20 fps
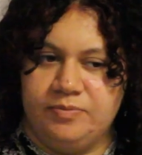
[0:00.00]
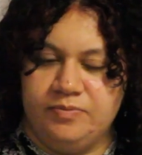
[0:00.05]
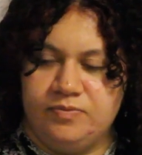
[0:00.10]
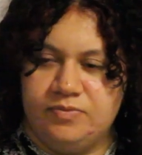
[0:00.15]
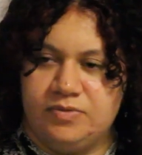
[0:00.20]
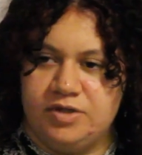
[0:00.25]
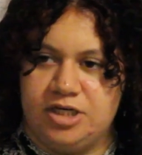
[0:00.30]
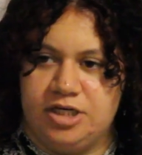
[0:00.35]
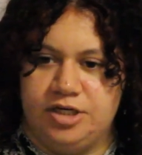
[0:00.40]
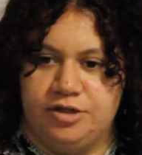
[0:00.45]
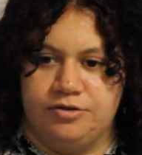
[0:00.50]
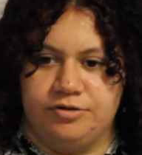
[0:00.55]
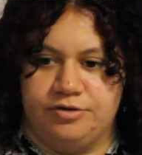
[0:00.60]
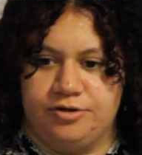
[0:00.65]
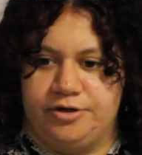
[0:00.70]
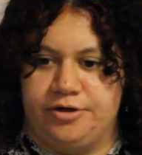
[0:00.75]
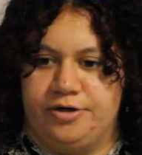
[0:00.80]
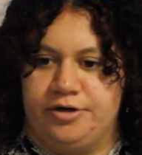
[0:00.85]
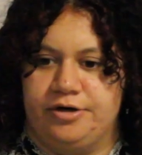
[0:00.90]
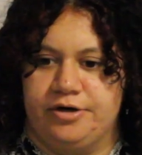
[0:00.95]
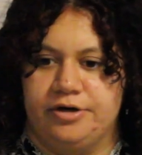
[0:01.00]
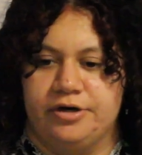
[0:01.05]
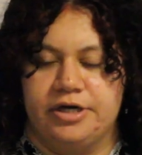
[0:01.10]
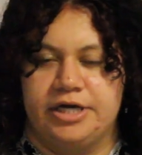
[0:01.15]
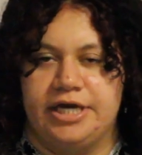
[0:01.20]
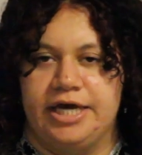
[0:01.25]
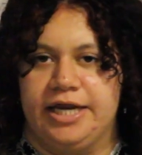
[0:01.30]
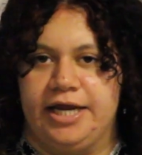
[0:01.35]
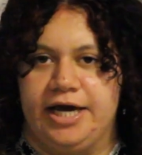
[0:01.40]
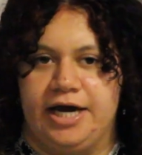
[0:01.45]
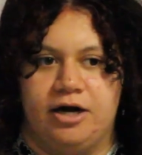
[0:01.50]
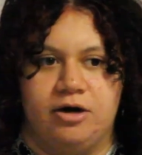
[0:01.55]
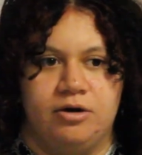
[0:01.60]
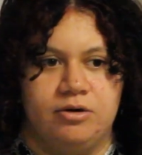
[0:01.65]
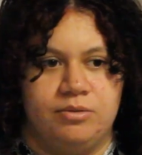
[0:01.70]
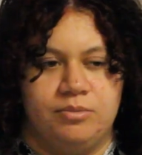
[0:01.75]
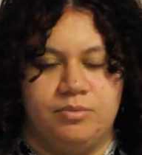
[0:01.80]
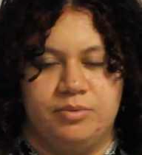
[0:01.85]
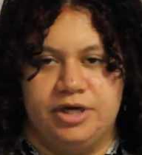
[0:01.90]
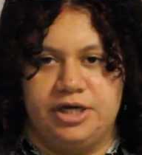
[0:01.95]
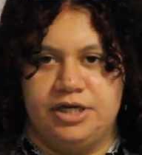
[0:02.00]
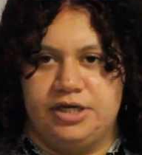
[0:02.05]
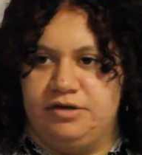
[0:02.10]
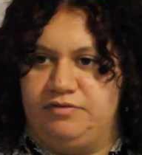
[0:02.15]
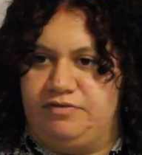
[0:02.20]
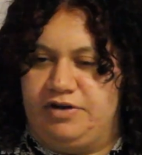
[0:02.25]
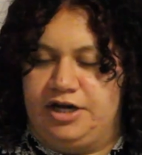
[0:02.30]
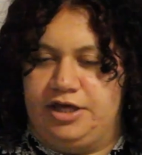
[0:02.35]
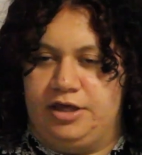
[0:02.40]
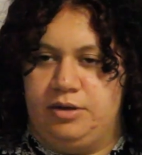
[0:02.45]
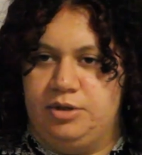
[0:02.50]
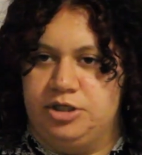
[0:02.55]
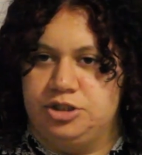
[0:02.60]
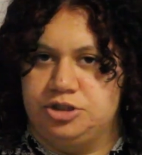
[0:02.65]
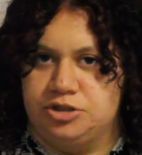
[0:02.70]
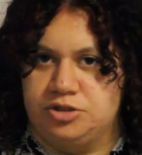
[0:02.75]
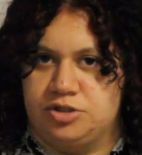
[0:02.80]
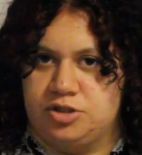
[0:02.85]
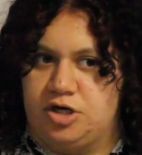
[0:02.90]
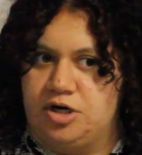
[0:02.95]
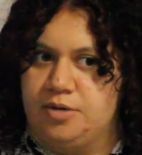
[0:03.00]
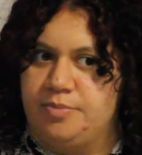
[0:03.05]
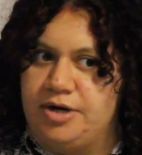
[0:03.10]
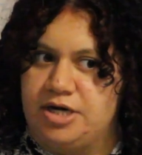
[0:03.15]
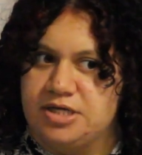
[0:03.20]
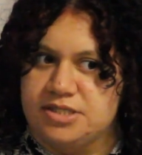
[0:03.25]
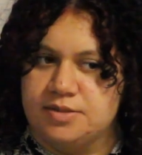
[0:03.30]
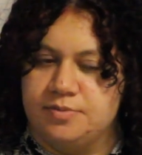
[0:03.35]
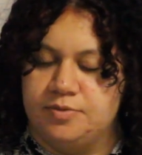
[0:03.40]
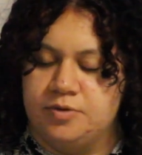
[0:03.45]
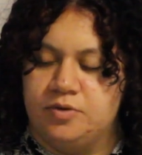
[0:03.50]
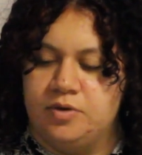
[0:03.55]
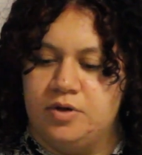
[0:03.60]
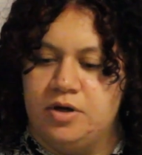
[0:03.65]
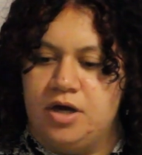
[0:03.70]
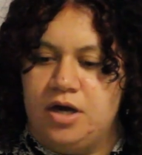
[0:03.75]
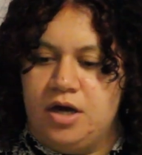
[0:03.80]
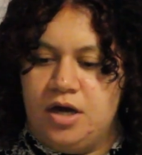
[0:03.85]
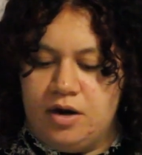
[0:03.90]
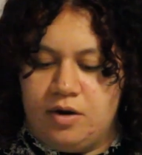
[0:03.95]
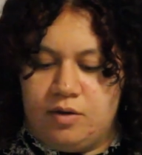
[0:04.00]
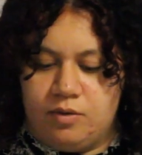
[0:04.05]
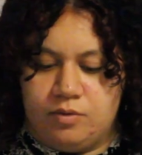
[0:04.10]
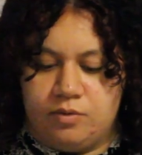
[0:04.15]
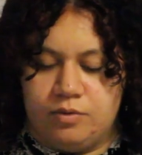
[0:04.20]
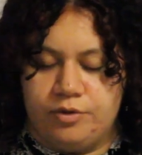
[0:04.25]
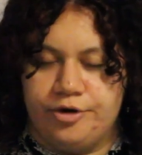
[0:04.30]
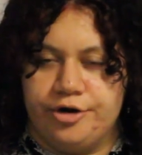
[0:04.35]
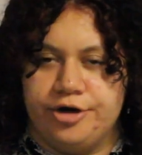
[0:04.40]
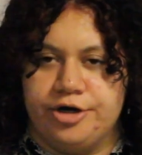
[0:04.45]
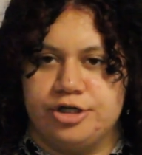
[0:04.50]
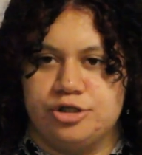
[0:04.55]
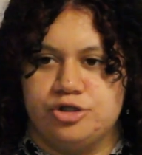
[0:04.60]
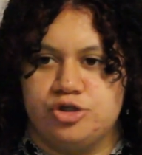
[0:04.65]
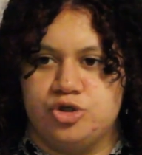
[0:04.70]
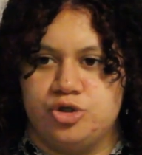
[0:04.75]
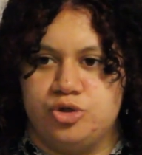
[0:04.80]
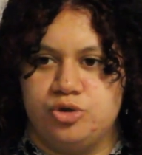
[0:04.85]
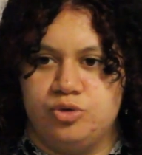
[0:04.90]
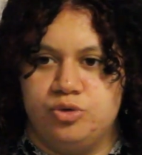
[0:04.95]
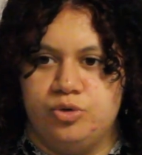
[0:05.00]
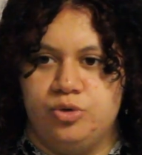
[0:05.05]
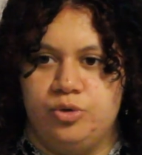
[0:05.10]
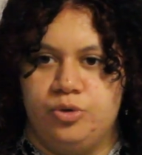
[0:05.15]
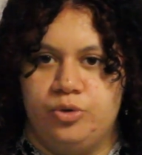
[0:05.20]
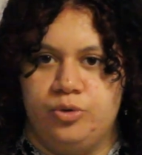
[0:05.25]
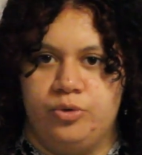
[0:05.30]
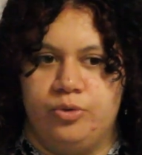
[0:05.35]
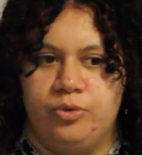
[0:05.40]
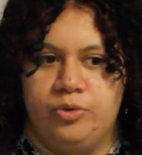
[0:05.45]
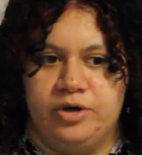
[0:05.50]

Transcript: either get out when evacuations are possible or to